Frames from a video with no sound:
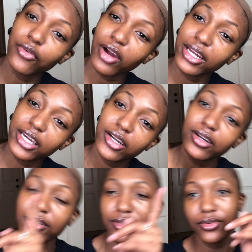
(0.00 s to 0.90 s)
right
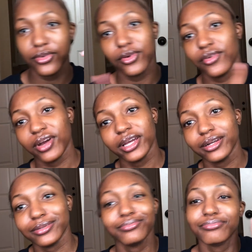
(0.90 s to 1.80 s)
here or right
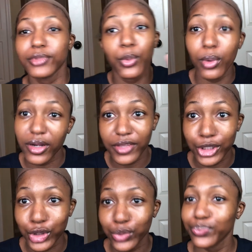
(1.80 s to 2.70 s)
here, one of the two.